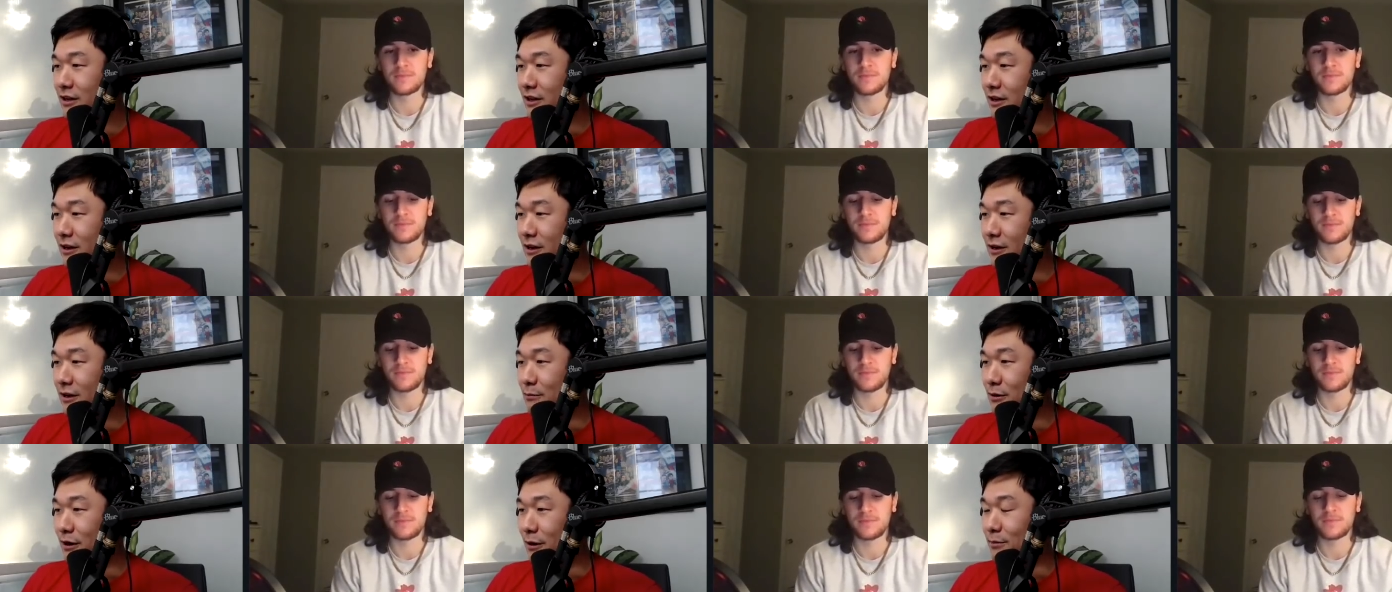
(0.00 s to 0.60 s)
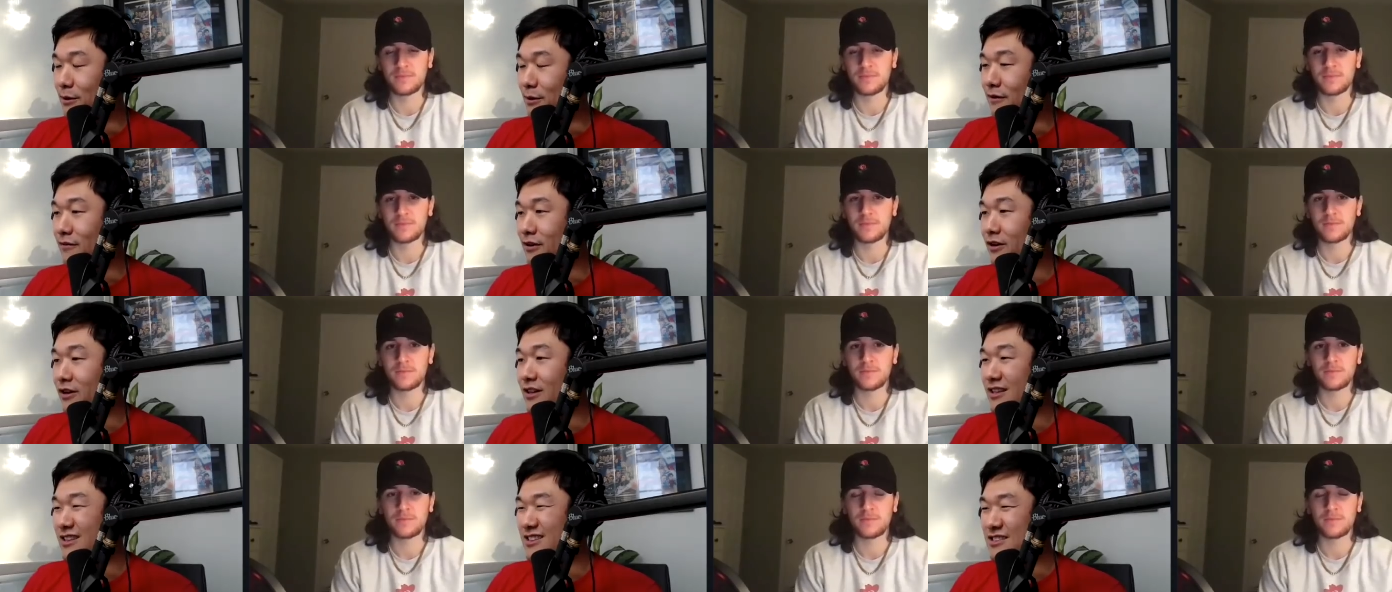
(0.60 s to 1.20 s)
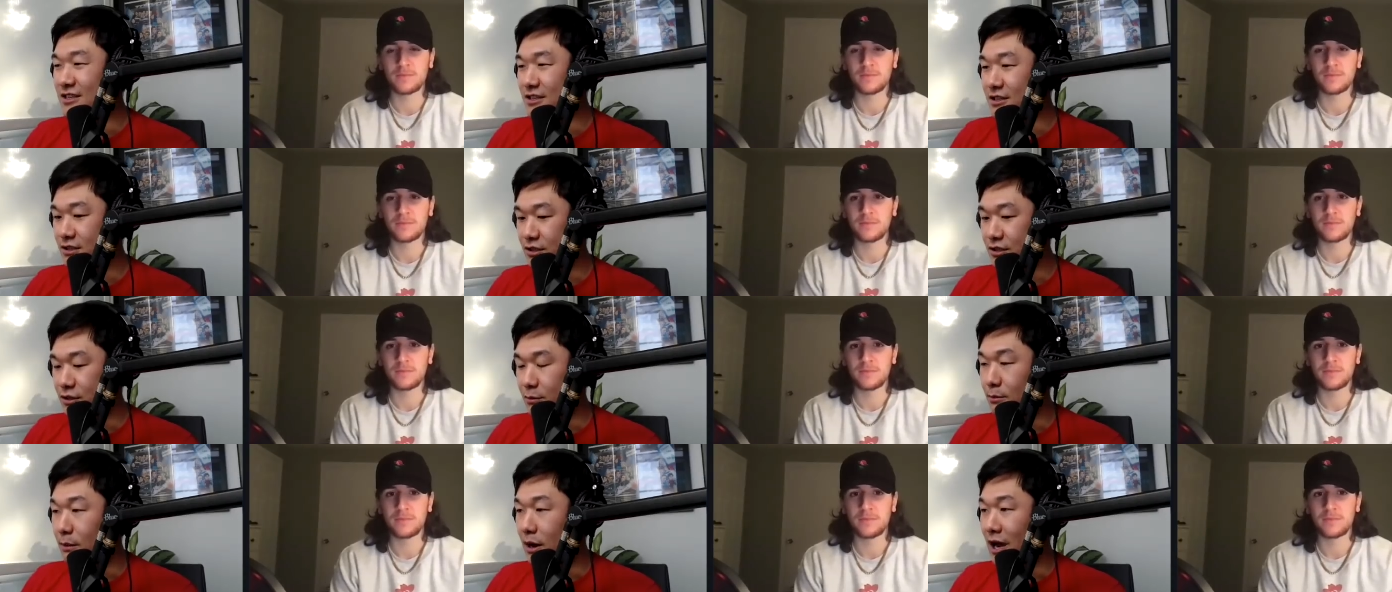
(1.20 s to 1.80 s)
Speaker 1: Uh, but I pivoted in
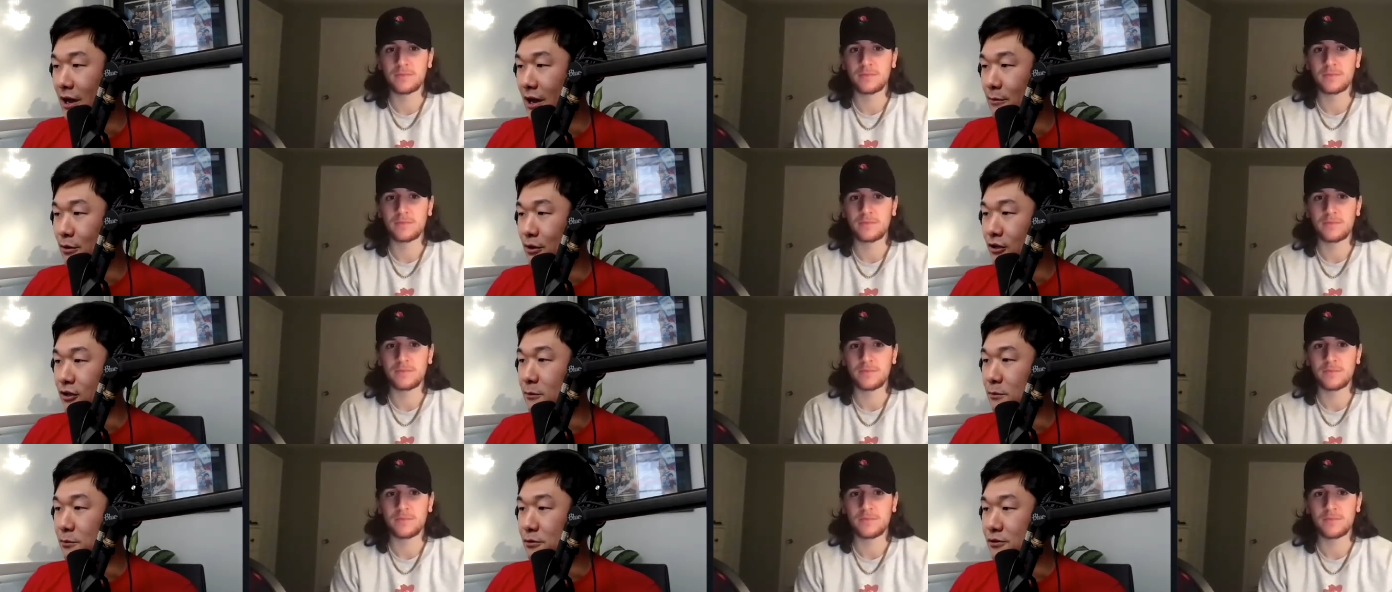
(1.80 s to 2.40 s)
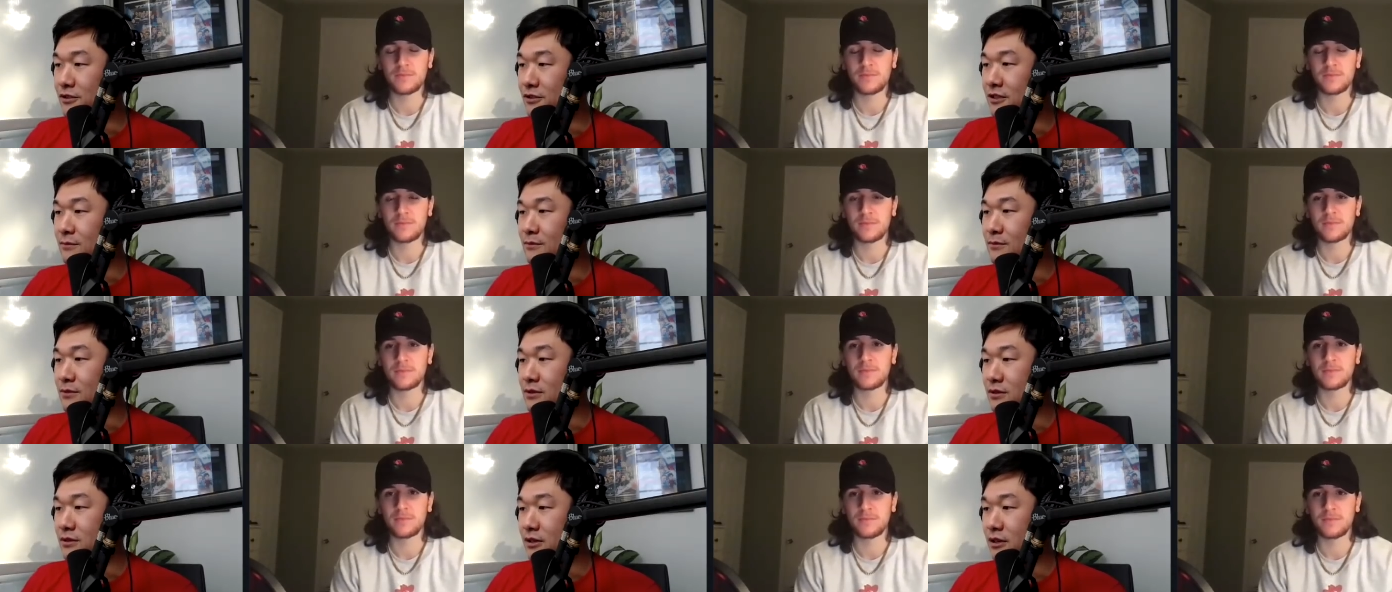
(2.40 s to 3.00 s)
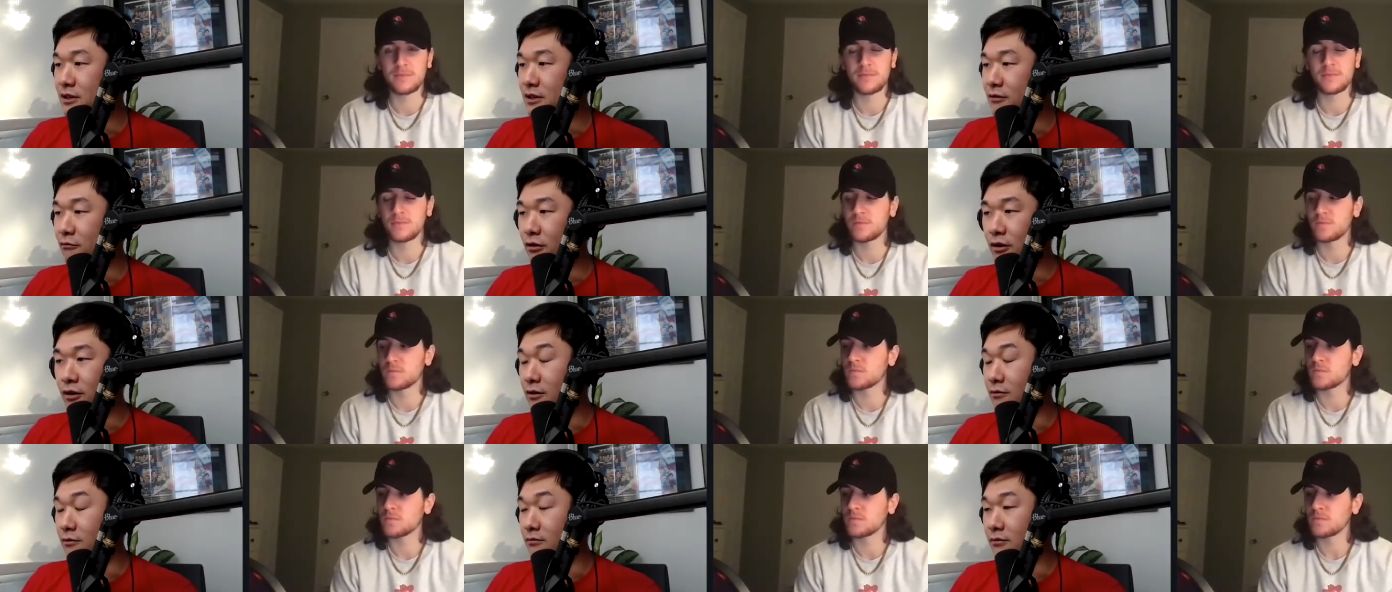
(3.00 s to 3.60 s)
season to buy him on a couple teams. Uh,
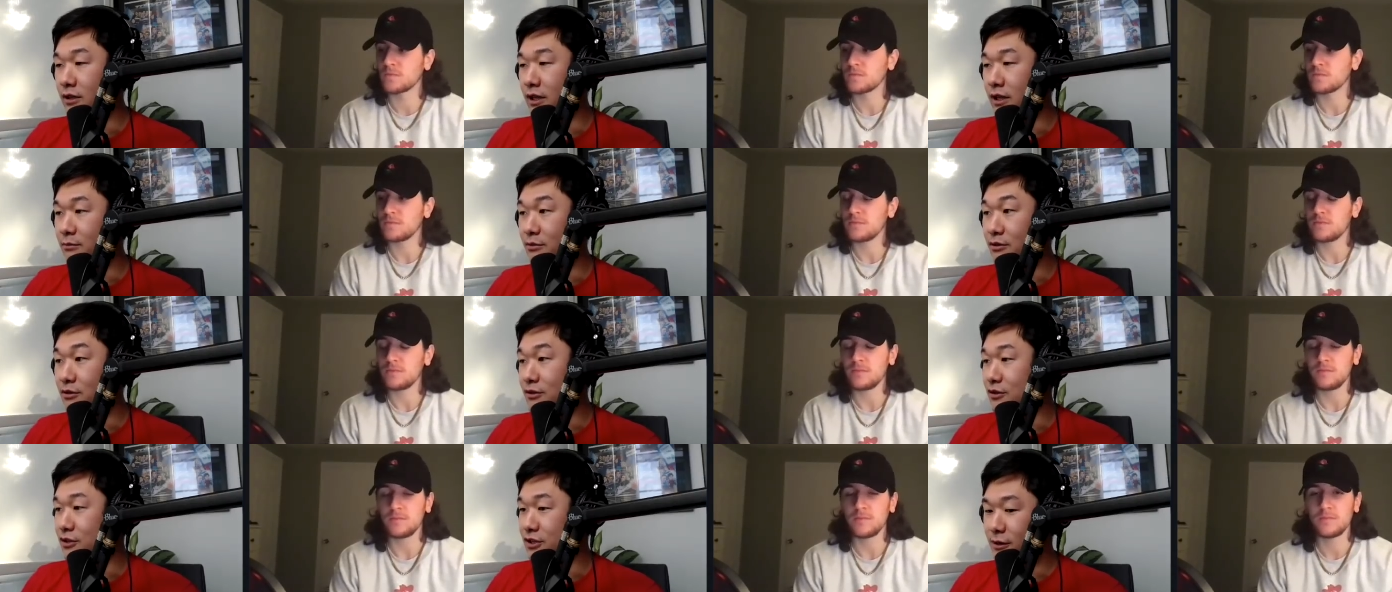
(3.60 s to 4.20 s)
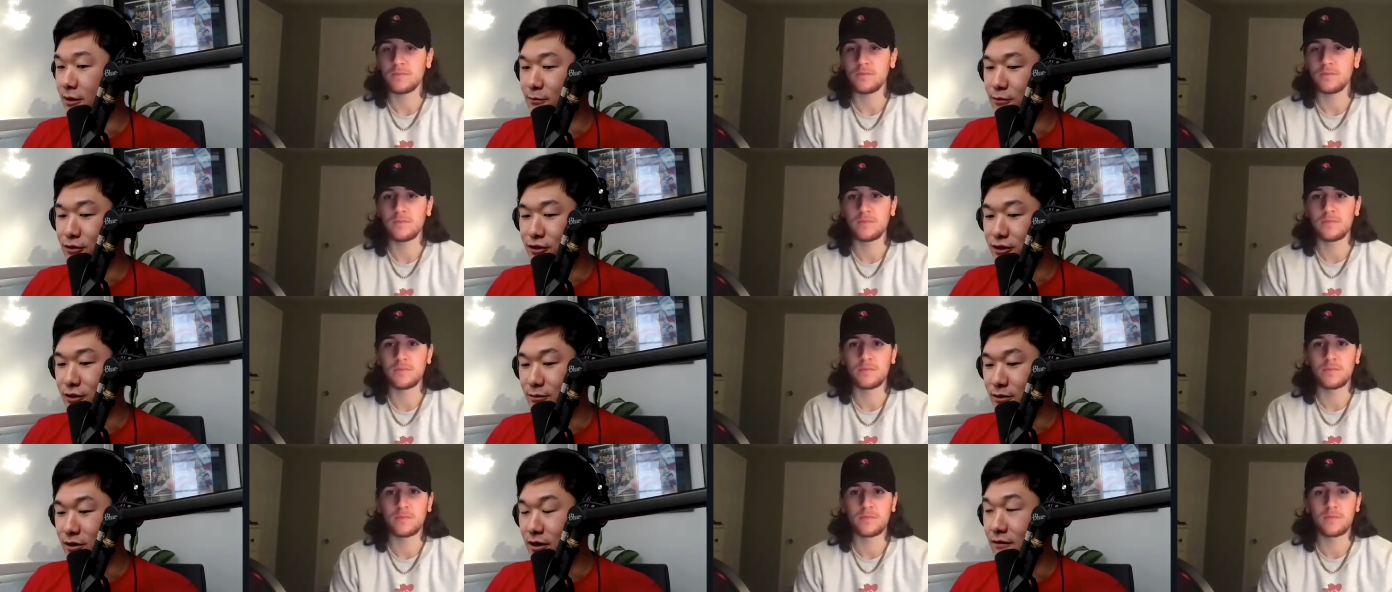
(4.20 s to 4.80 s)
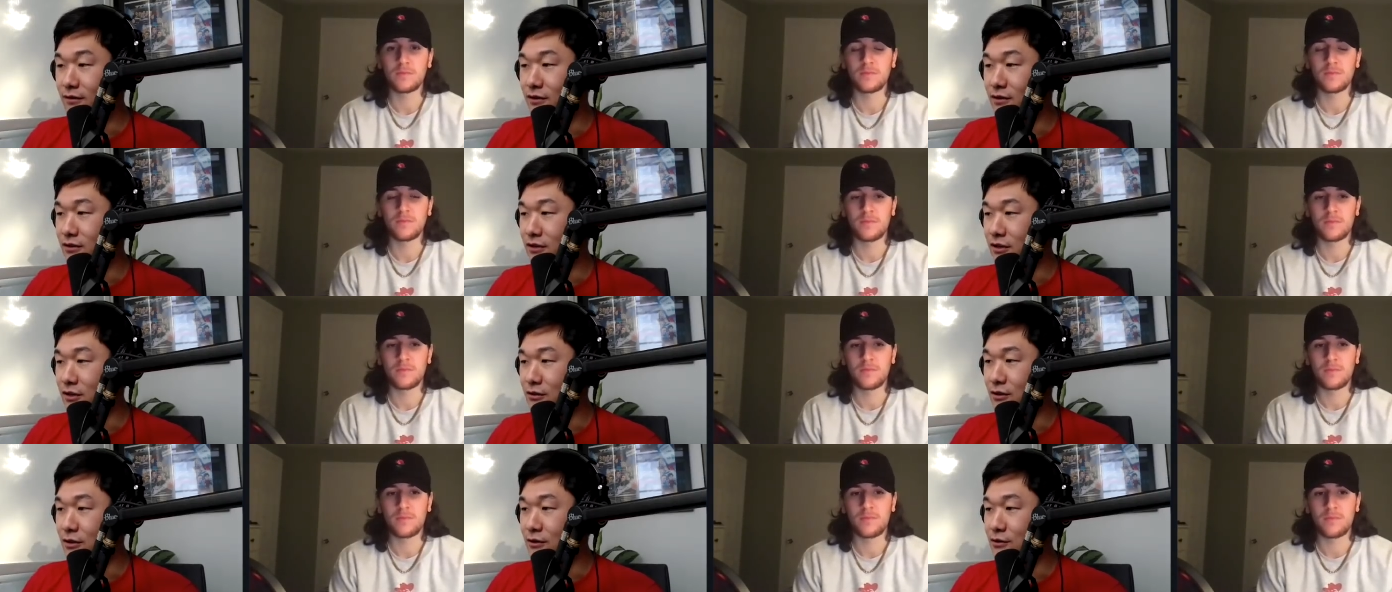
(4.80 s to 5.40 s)
one of them led me to the championships,
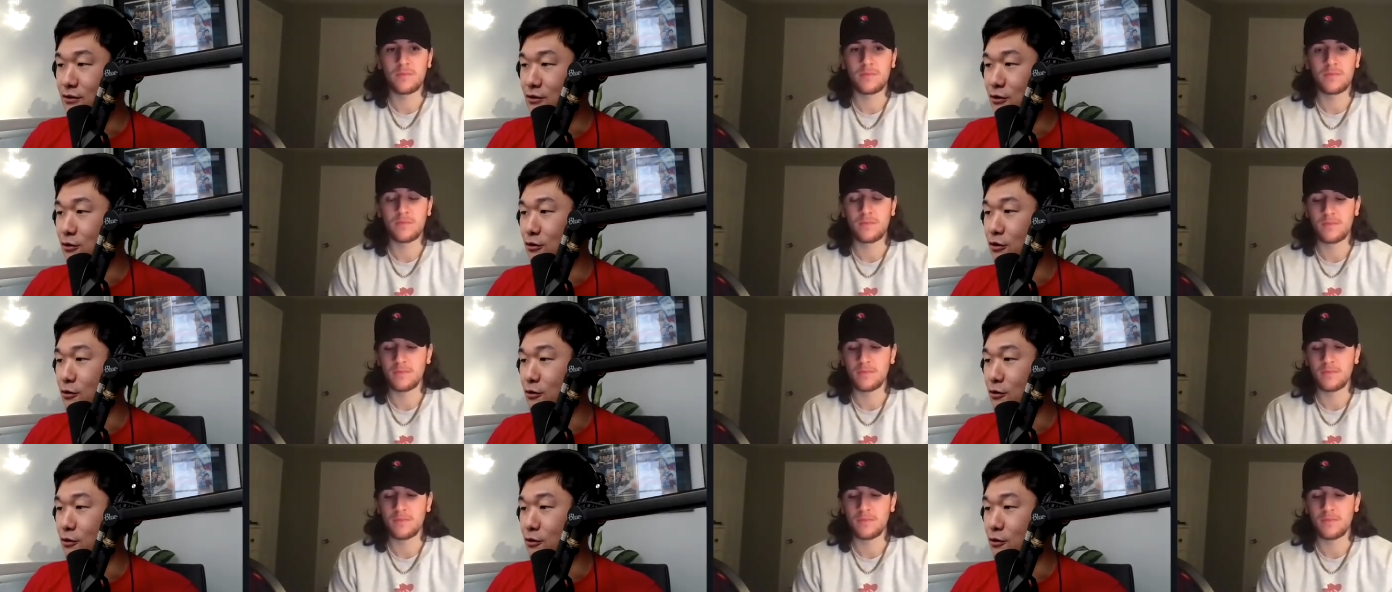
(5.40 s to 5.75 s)
obviously, so that was totally